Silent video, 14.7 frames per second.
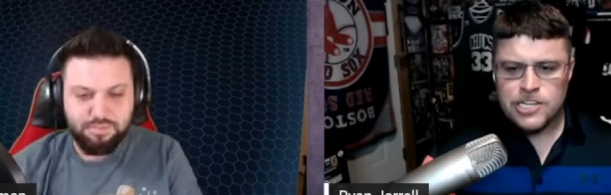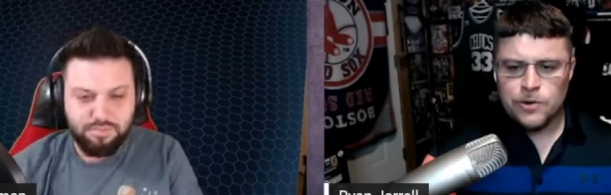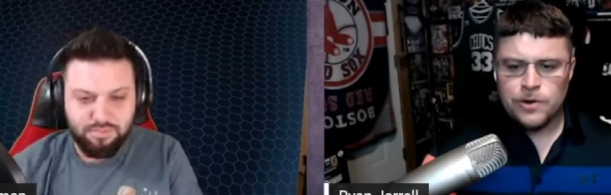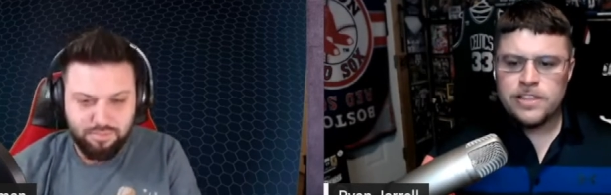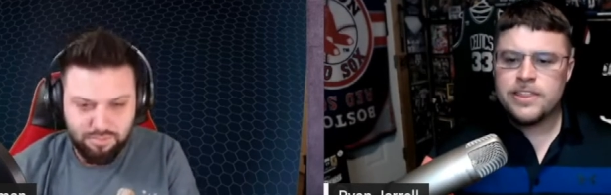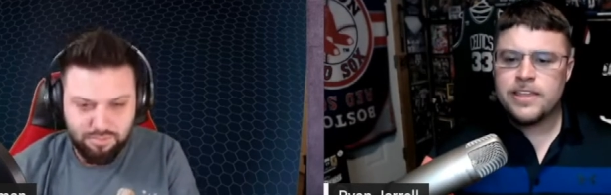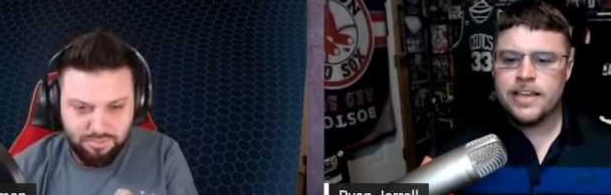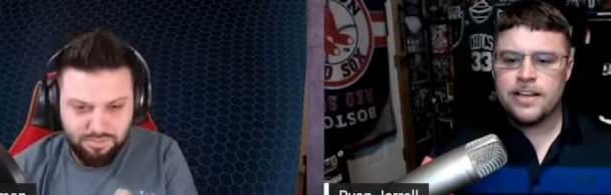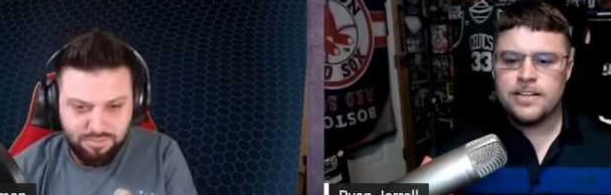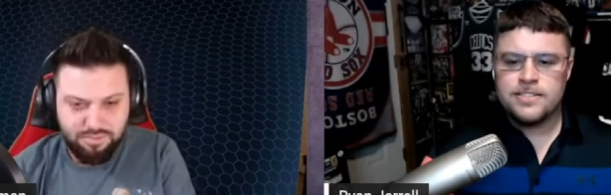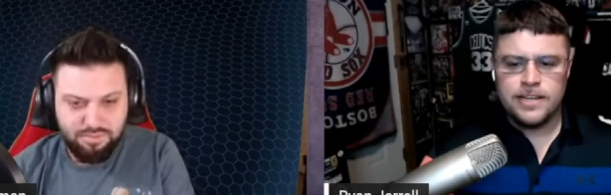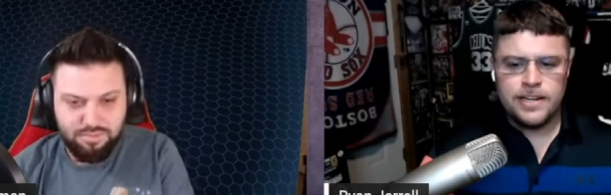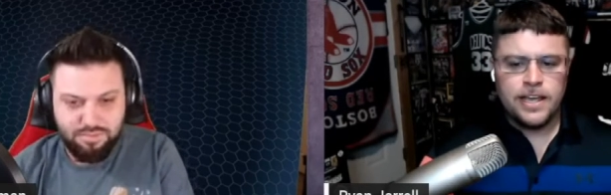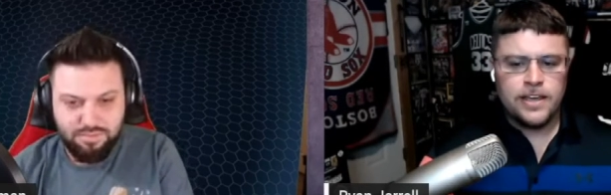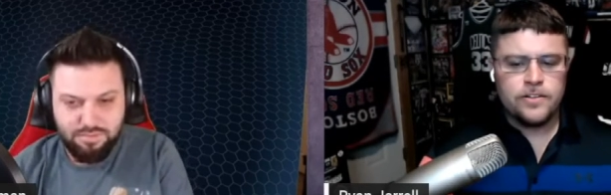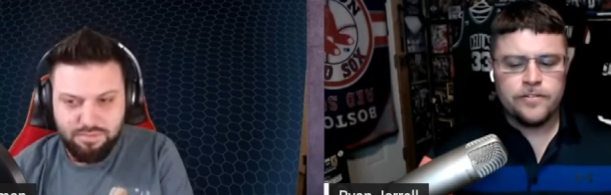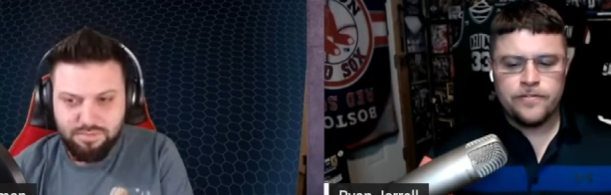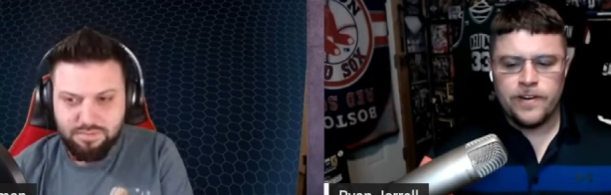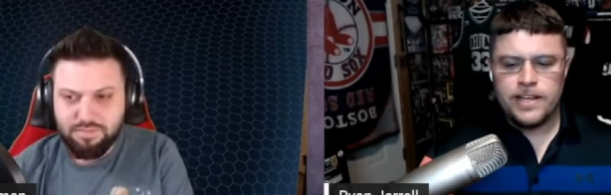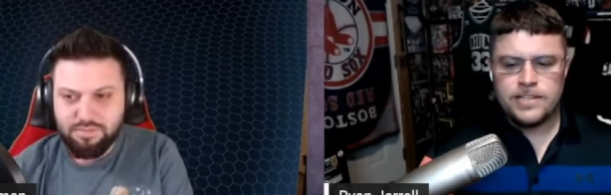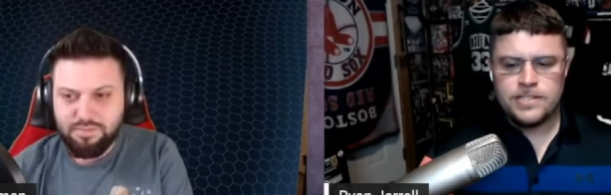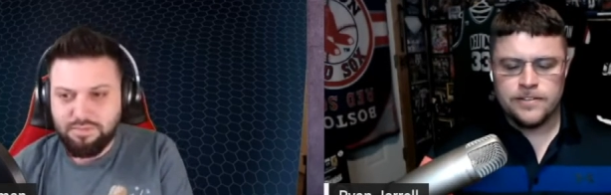Speaker 1: Is there anything else, any
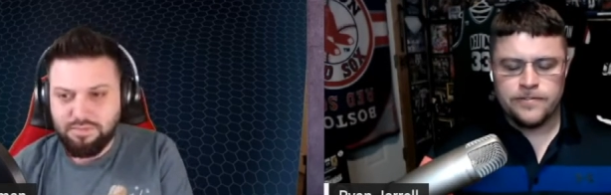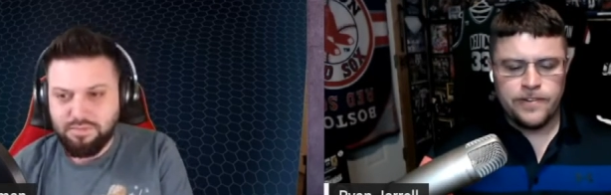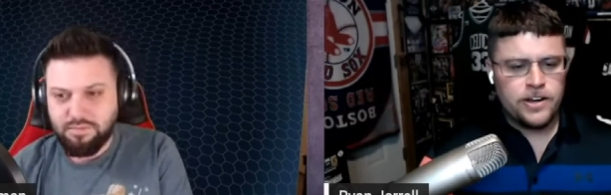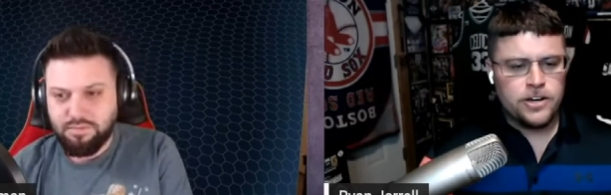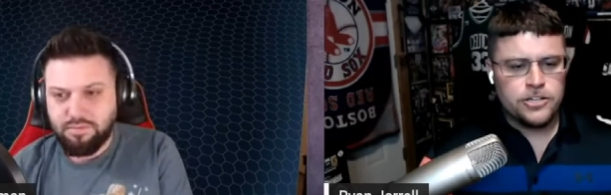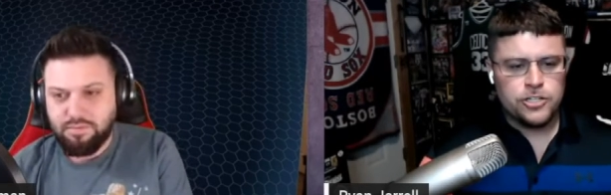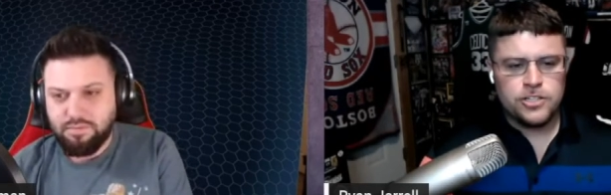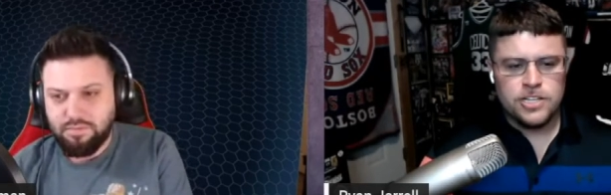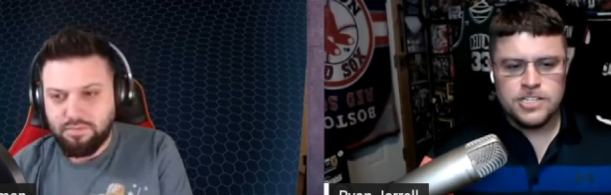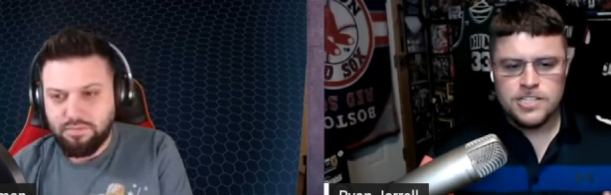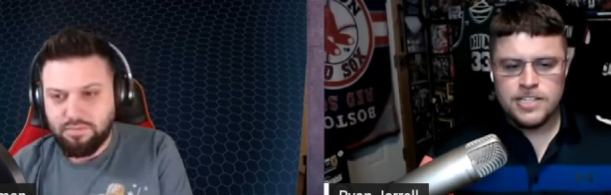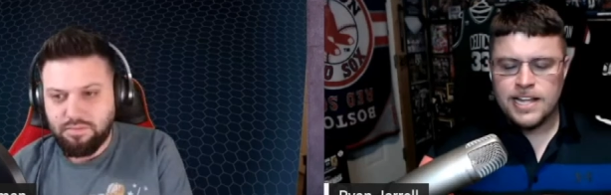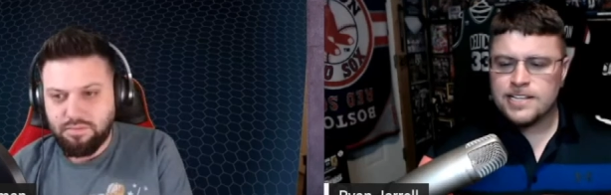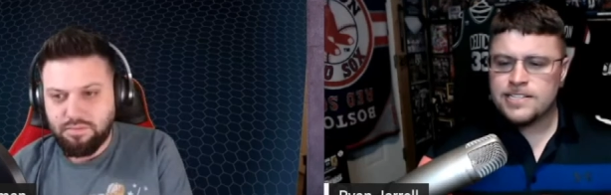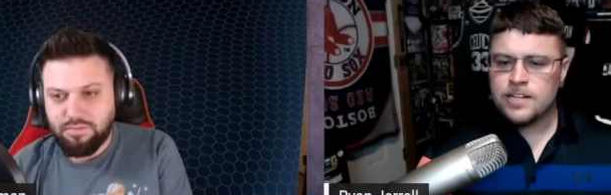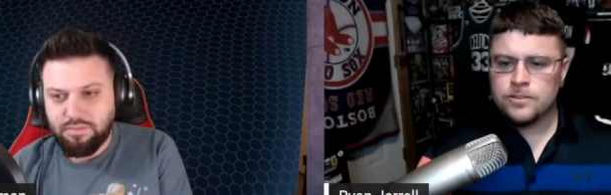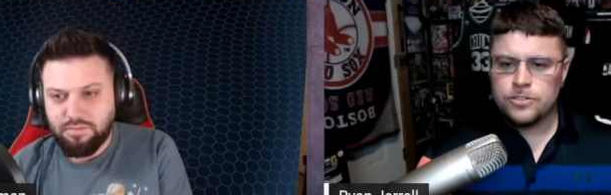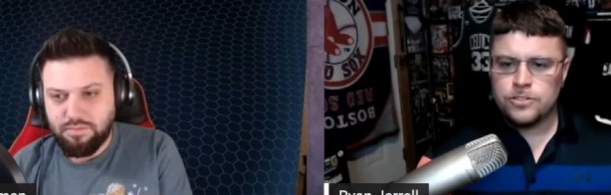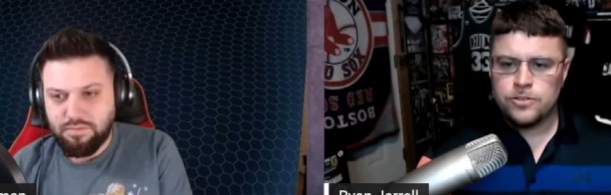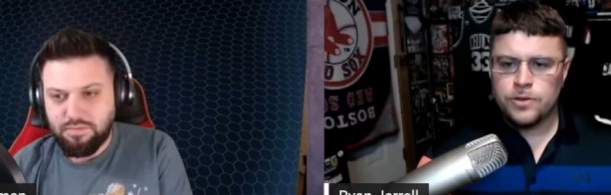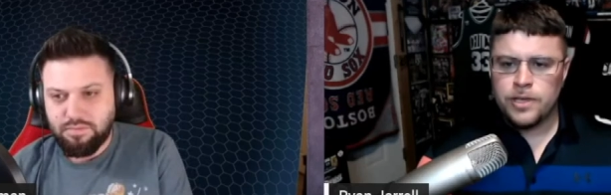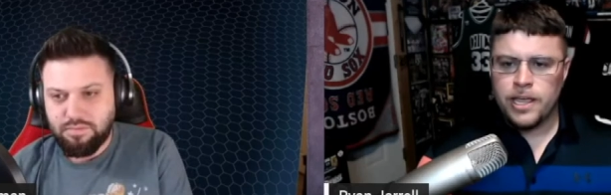other fights, a fight or two that stands
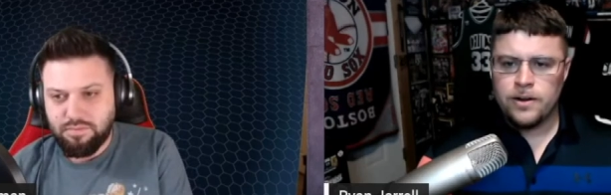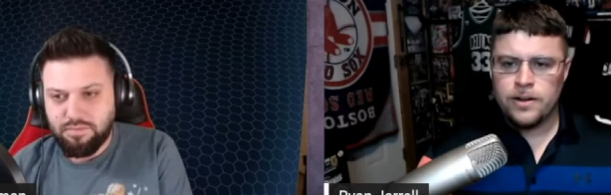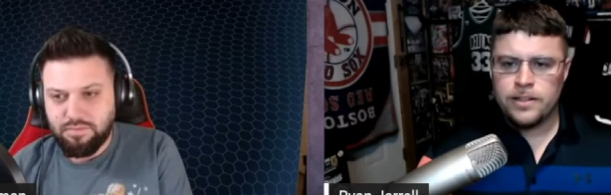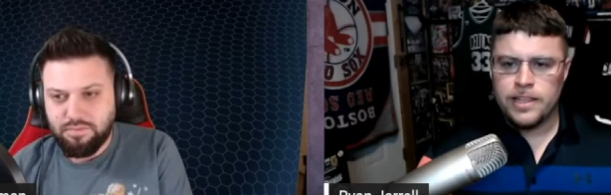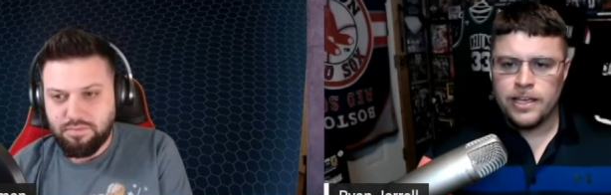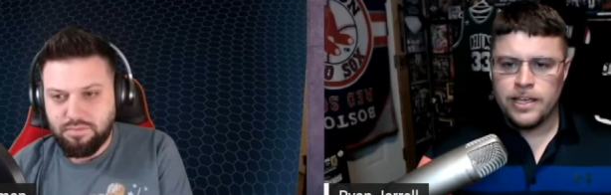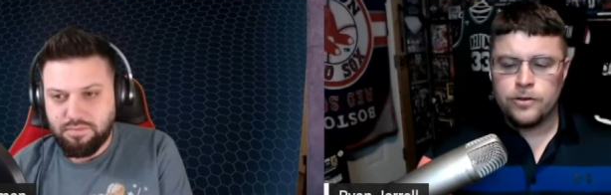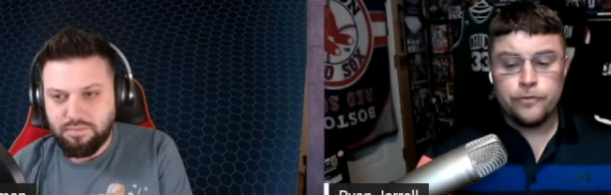out to you, Garrett,